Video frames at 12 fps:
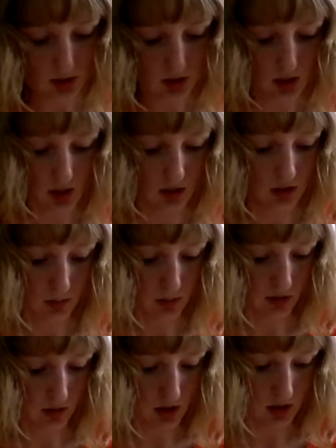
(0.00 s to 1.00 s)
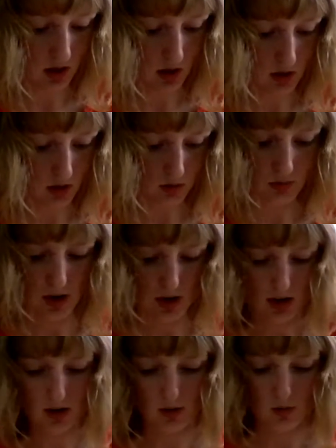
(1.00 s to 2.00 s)
I believe it's all
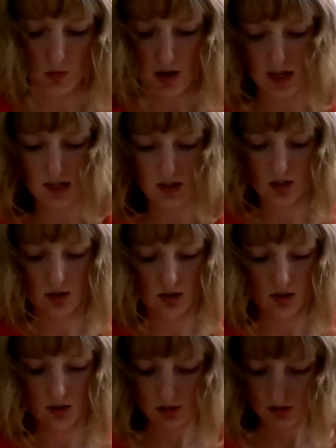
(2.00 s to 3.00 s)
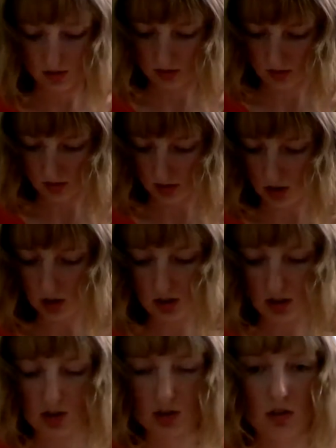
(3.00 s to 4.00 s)
red and white
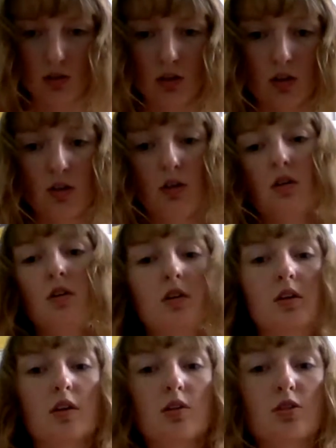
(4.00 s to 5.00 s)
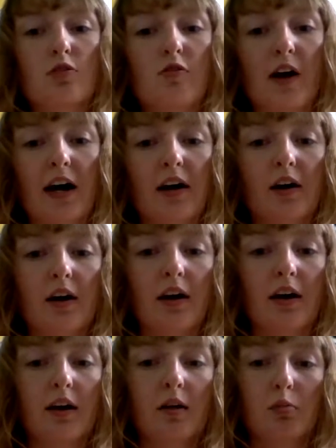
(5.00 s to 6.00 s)
cards, so fire
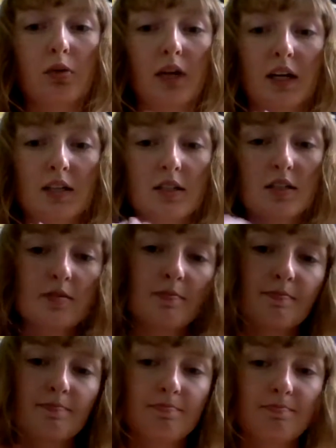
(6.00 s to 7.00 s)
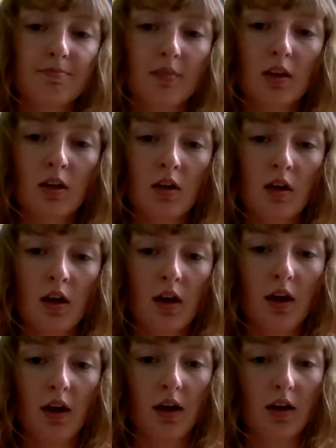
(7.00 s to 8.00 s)
and plains.
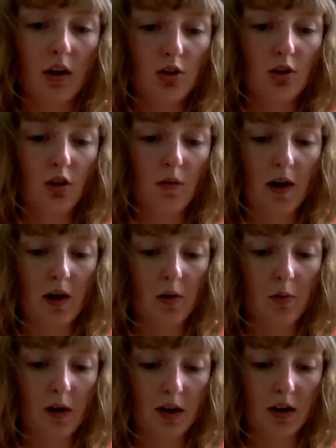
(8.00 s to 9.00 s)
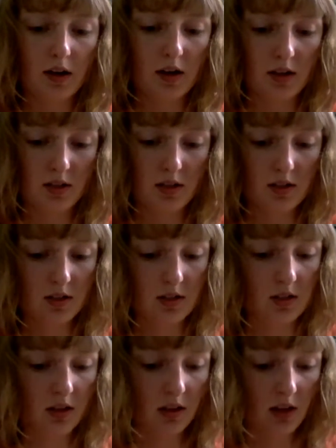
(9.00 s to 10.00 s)
And I do the red and white because
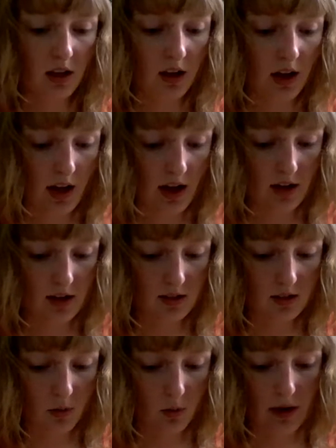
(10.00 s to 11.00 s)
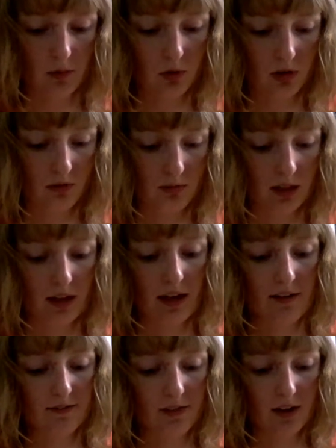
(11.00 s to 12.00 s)
it has, the white will give me
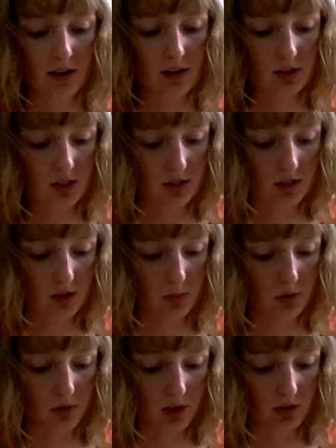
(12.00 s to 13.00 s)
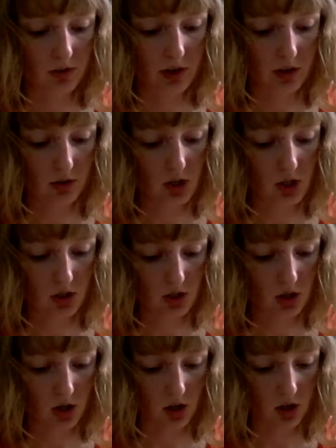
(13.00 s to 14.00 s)
life, and it also has a couple of like flying creatures
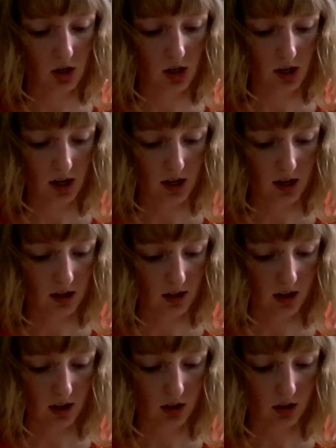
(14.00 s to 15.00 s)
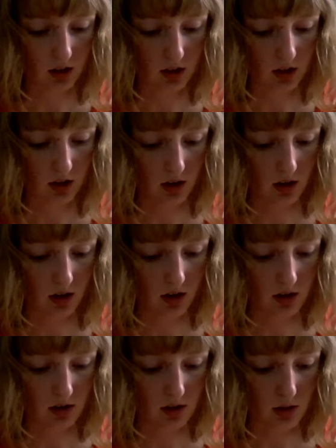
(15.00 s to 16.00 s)
that are good, and I call
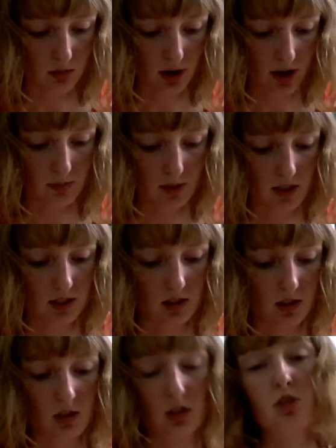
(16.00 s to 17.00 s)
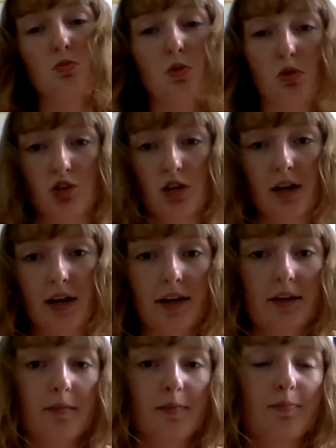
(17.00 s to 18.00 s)
it's the Rave because it's an explosion
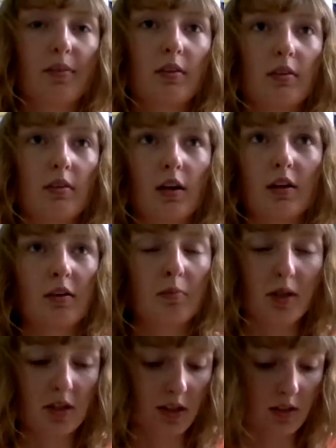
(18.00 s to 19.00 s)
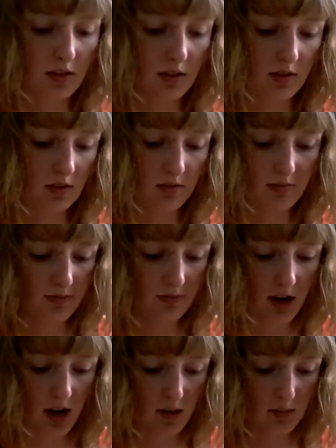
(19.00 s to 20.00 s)
deck. I give my decks
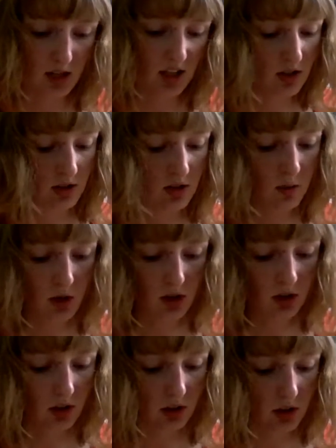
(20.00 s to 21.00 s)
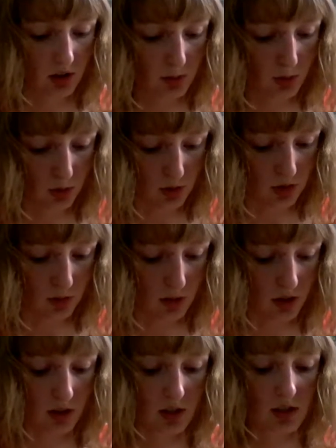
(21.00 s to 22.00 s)
names. I just didn't want to call it the explosion, but
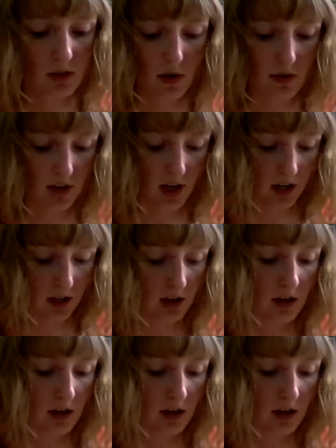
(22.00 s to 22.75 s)
it's the Rave deck.